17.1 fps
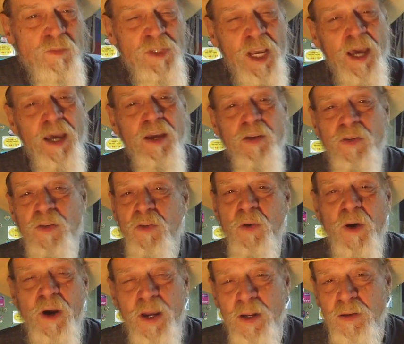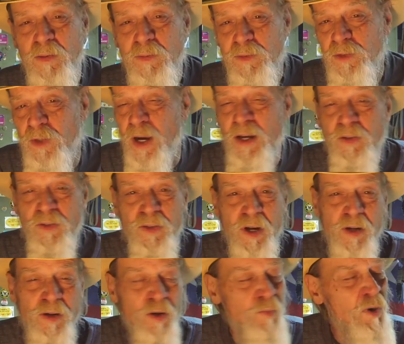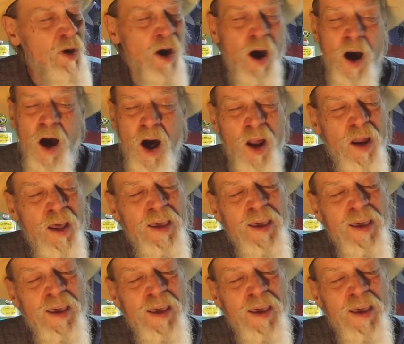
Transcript: gay, straight, transgender. We're all